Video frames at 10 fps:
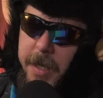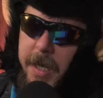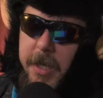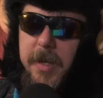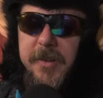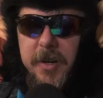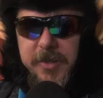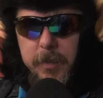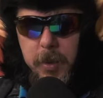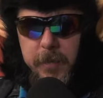It's
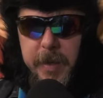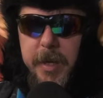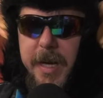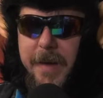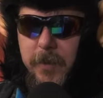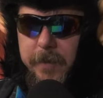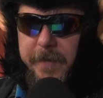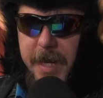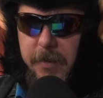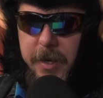also a movie we have to
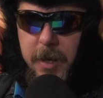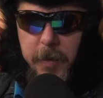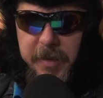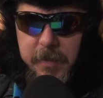evaluate all these